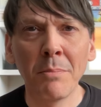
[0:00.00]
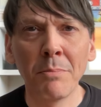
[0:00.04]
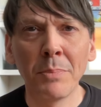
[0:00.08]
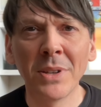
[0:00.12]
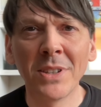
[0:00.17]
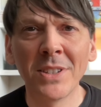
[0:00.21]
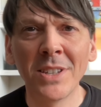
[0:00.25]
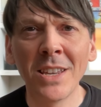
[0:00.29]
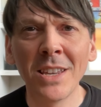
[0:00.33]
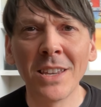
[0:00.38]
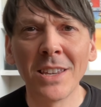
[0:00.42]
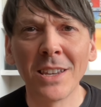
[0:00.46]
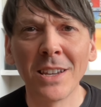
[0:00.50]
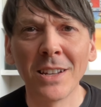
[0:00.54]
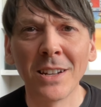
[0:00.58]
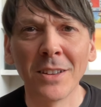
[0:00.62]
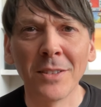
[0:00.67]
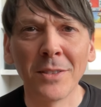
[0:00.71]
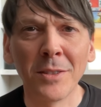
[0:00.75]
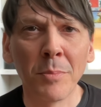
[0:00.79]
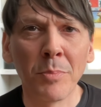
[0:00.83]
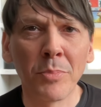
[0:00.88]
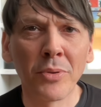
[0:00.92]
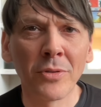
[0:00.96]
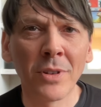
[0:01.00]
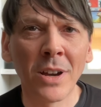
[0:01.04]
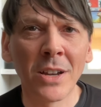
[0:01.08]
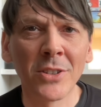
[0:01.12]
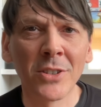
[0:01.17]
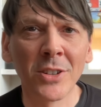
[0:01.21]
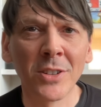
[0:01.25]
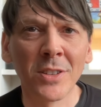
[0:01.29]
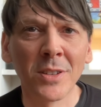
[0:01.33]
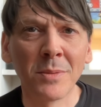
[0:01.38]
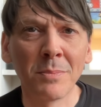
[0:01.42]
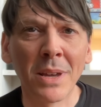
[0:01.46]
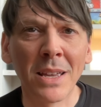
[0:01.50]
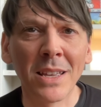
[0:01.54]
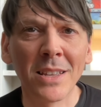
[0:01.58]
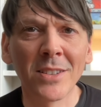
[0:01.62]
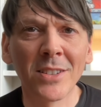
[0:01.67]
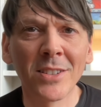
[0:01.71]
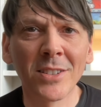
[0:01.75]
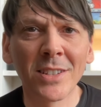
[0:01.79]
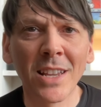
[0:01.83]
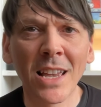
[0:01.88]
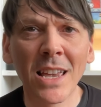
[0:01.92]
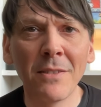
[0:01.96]
particular, the pressure to make
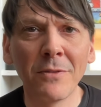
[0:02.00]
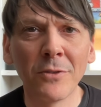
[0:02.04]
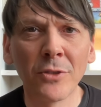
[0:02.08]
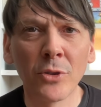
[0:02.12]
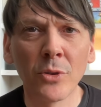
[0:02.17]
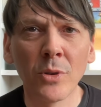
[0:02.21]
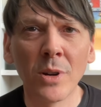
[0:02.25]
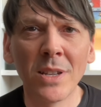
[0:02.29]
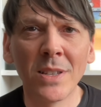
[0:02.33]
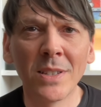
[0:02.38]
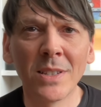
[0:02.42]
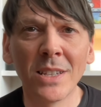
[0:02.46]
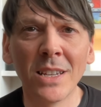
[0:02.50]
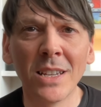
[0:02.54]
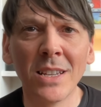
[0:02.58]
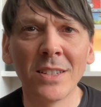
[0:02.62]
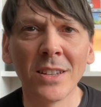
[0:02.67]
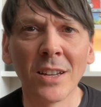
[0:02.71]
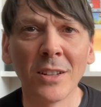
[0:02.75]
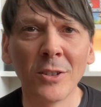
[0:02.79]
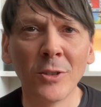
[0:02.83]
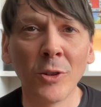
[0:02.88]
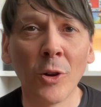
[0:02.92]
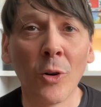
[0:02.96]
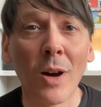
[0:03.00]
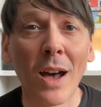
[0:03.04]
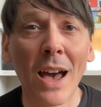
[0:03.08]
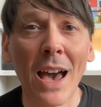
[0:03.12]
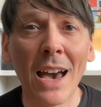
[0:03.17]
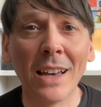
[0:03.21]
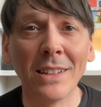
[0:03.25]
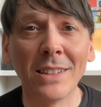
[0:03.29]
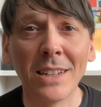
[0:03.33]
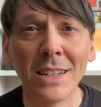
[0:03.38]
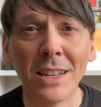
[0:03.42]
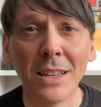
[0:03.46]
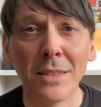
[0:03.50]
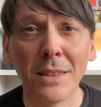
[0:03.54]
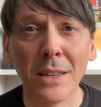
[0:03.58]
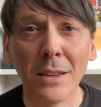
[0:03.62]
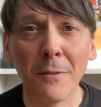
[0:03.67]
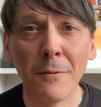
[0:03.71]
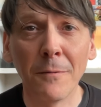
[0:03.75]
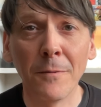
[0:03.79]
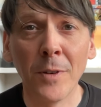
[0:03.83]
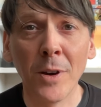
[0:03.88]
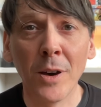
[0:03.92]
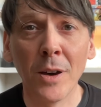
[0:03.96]
safe choices and not add anything
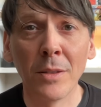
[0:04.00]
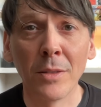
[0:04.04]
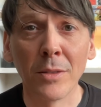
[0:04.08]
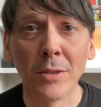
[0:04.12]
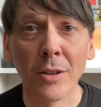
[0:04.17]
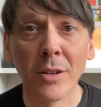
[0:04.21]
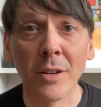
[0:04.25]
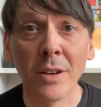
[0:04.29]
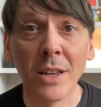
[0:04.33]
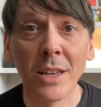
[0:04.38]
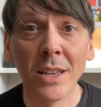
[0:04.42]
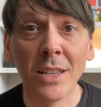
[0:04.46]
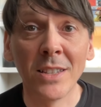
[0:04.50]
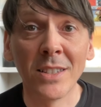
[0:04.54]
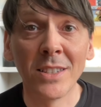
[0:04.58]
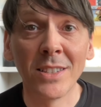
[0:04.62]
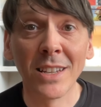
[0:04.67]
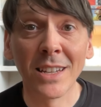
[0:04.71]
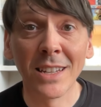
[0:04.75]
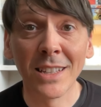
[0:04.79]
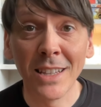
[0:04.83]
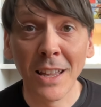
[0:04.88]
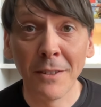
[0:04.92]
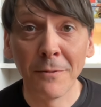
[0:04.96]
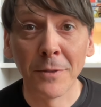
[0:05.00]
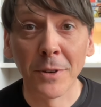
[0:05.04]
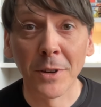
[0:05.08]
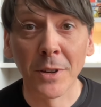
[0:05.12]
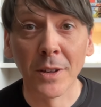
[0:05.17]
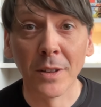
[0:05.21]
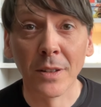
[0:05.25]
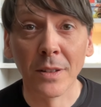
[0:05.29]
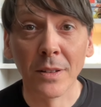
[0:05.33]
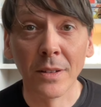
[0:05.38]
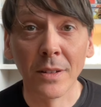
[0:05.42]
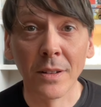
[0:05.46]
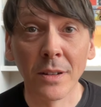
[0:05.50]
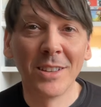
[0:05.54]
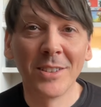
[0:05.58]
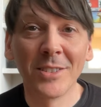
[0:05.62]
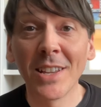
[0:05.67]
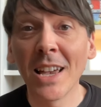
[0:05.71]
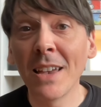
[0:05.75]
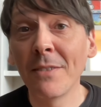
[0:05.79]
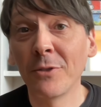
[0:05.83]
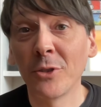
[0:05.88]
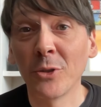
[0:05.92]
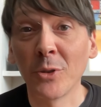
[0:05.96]
further is significant.
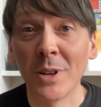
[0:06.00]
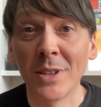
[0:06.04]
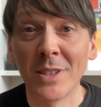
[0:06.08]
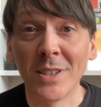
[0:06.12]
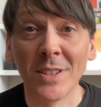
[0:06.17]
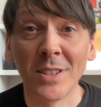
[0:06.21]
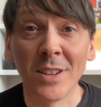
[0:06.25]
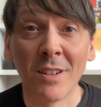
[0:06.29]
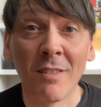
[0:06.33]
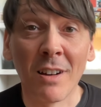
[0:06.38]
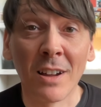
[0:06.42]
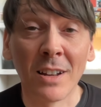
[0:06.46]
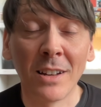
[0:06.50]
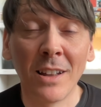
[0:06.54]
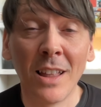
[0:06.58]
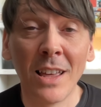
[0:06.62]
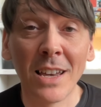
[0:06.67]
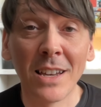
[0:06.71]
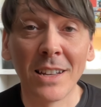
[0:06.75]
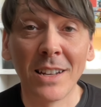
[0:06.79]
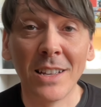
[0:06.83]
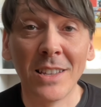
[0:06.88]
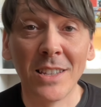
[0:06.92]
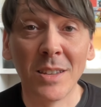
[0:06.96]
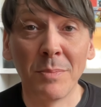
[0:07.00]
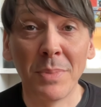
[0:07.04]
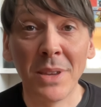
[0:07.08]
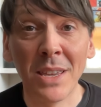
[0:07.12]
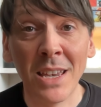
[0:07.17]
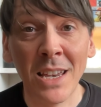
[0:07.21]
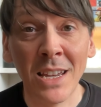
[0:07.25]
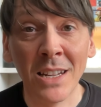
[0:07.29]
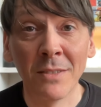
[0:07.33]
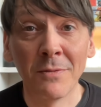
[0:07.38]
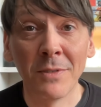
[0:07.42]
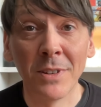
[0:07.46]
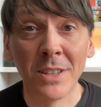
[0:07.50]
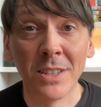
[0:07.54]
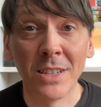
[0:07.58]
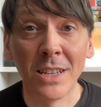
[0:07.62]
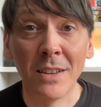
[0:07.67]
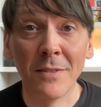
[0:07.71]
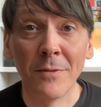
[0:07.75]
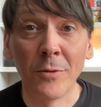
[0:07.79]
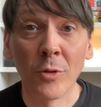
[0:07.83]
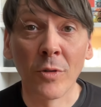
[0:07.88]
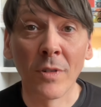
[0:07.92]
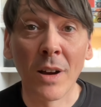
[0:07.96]
Safe choices are unlikely to be
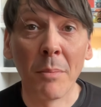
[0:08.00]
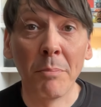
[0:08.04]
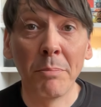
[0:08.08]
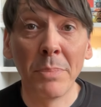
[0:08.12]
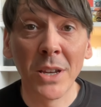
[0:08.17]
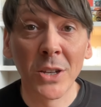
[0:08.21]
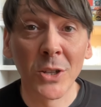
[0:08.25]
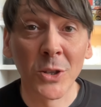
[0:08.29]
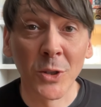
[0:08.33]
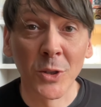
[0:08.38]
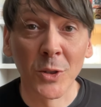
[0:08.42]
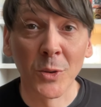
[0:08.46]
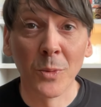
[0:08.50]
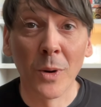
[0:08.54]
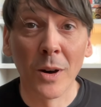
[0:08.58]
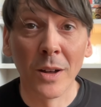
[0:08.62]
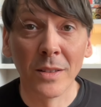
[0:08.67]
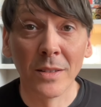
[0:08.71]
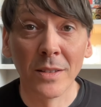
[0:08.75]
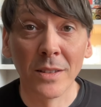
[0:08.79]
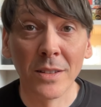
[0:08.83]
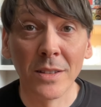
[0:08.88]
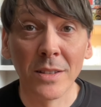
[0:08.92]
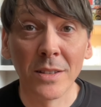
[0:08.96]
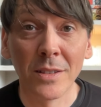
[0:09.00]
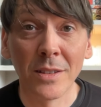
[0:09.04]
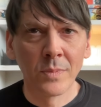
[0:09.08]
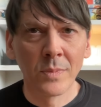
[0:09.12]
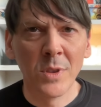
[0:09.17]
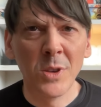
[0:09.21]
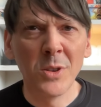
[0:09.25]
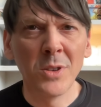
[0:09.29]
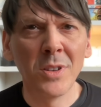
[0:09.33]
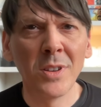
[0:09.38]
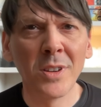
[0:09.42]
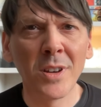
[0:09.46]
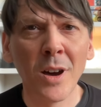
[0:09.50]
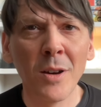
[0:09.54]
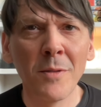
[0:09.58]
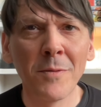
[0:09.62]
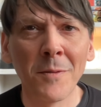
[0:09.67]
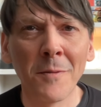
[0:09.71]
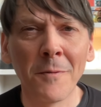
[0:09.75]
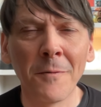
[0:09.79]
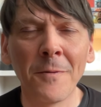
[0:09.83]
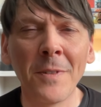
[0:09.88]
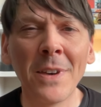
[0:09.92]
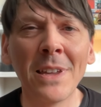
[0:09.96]
innovative or ambitious ones. You can go
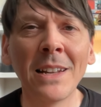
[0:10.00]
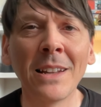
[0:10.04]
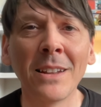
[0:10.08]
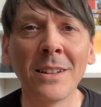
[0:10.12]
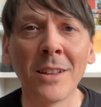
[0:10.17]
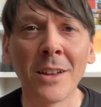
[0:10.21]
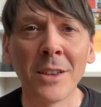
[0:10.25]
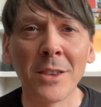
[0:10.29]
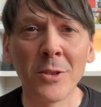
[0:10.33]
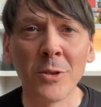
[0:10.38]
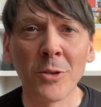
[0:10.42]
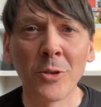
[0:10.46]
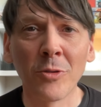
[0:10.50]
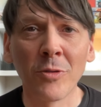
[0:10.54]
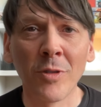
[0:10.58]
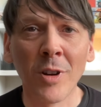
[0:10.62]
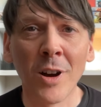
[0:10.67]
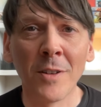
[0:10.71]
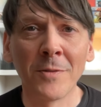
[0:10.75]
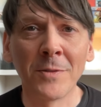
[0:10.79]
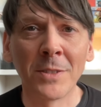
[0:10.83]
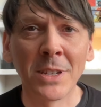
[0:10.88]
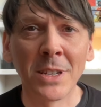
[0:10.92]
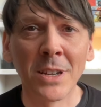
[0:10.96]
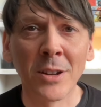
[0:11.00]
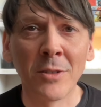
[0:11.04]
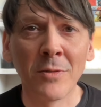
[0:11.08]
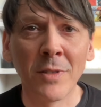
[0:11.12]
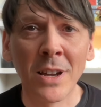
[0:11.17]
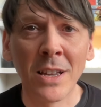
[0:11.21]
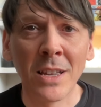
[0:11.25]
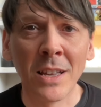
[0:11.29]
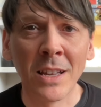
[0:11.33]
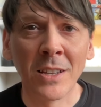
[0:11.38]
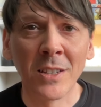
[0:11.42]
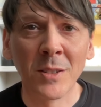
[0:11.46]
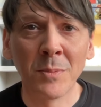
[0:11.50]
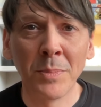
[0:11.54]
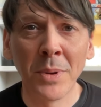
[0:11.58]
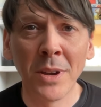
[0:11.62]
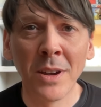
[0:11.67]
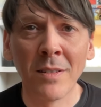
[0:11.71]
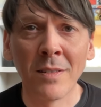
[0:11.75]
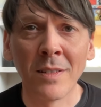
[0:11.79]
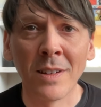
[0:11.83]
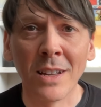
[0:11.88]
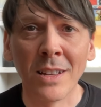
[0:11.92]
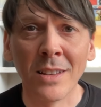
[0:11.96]
from feeling like you're crafting a great
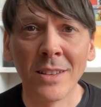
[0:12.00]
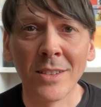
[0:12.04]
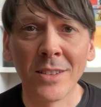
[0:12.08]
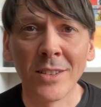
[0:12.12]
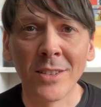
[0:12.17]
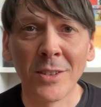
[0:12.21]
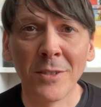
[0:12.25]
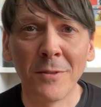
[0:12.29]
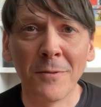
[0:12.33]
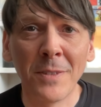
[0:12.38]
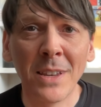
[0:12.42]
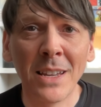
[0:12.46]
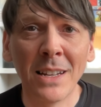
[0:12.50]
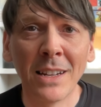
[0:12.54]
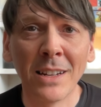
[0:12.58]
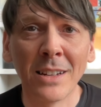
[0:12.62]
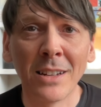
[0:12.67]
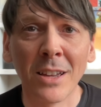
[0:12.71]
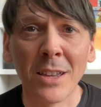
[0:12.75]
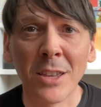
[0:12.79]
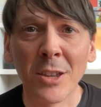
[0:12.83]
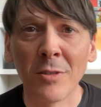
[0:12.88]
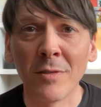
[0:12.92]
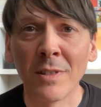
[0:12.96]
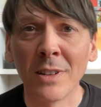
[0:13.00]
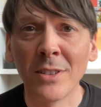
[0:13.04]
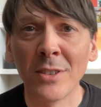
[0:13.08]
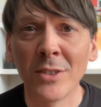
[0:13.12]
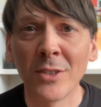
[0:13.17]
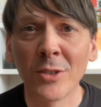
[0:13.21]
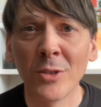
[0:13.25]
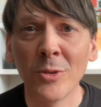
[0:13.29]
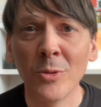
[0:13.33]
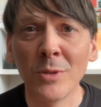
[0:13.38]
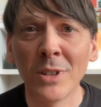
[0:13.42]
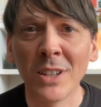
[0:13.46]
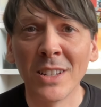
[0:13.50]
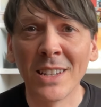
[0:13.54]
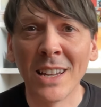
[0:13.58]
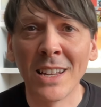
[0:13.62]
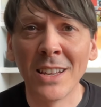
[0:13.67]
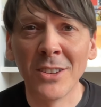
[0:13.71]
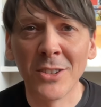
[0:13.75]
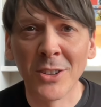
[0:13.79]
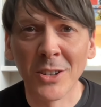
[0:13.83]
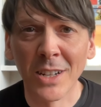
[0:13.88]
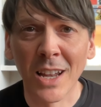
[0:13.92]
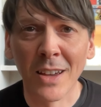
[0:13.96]
experience to feeling like you're in school
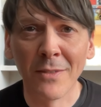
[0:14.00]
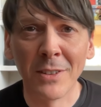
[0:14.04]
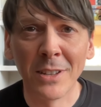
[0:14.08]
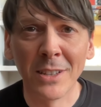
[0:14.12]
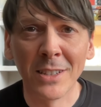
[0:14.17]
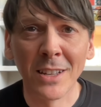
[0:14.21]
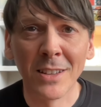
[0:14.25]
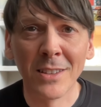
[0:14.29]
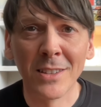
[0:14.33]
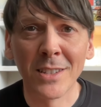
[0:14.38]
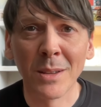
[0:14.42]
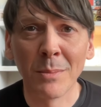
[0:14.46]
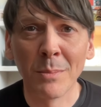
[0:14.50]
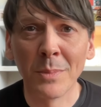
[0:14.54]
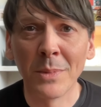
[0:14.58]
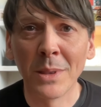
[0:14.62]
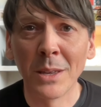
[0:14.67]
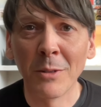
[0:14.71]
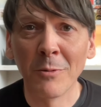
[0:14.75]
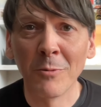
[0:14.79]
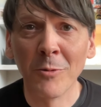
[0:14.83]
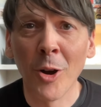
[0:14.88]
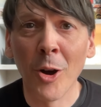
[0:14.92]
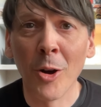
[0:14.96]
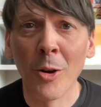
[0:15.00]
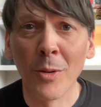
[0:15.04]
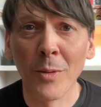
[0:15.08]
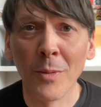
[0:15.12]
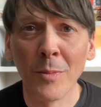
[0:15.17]
detention having done something wrong.